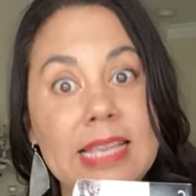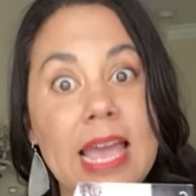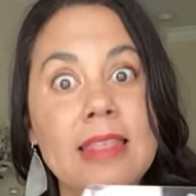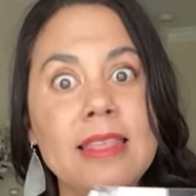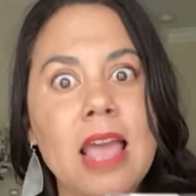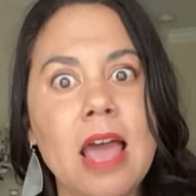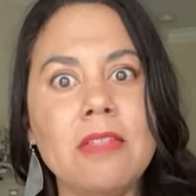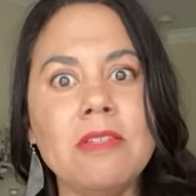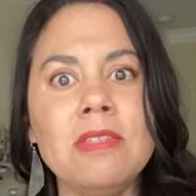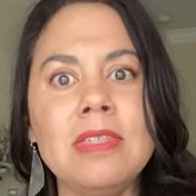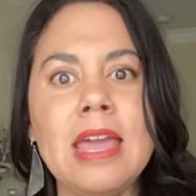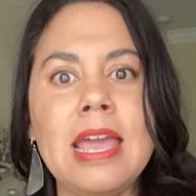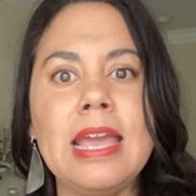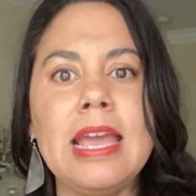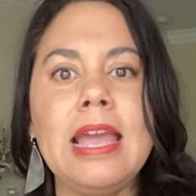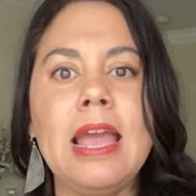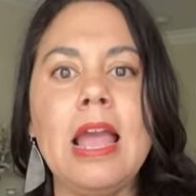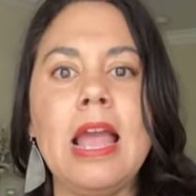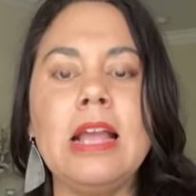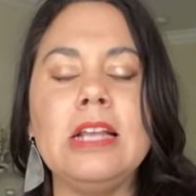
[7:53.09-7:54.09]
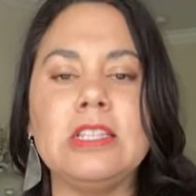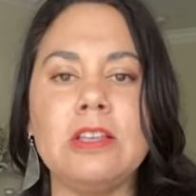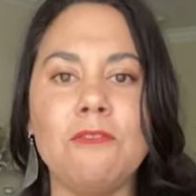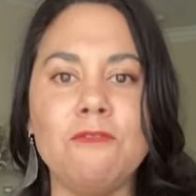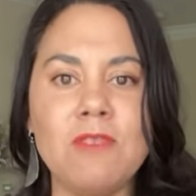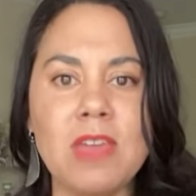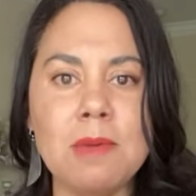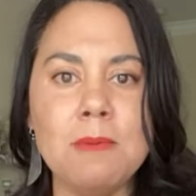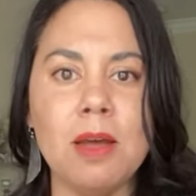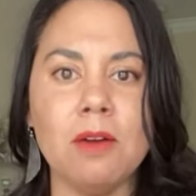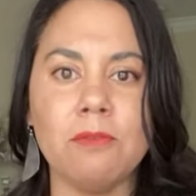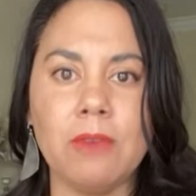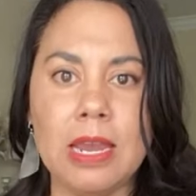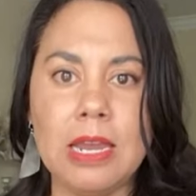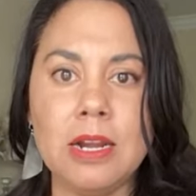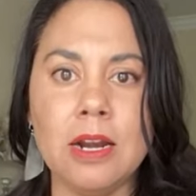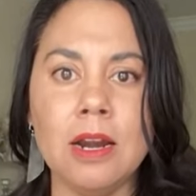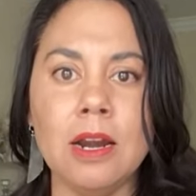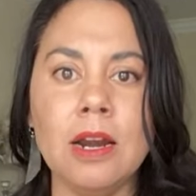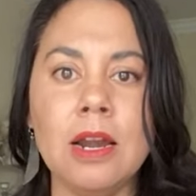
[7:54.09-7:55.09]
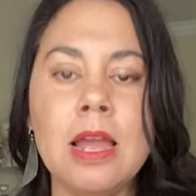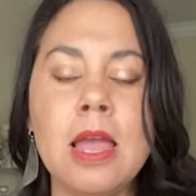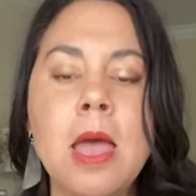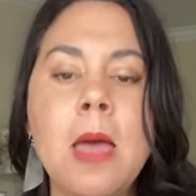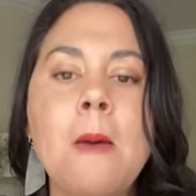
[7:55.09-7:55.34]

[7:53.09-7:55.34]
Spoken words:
And the other thing, it's a female reader,